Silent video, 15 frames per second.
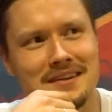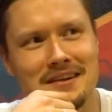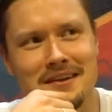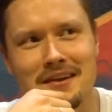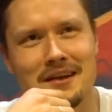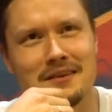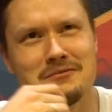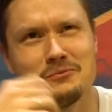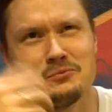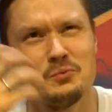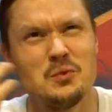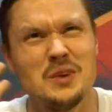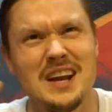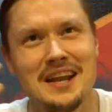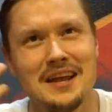like
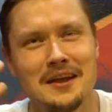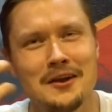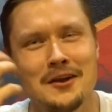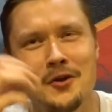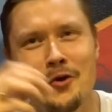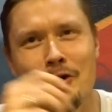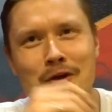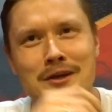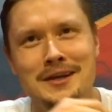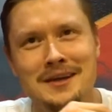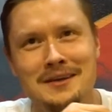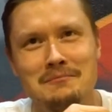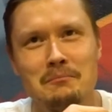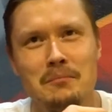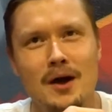really
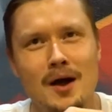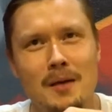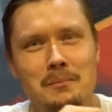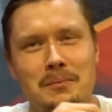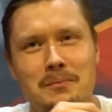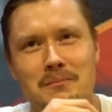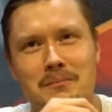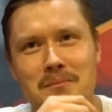annoying pop